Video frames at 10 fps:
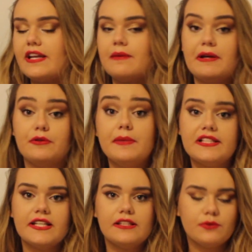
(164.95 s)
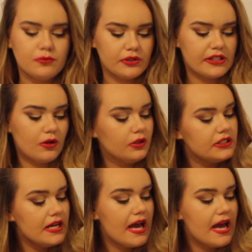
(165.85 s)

and my roommates like the room really cold,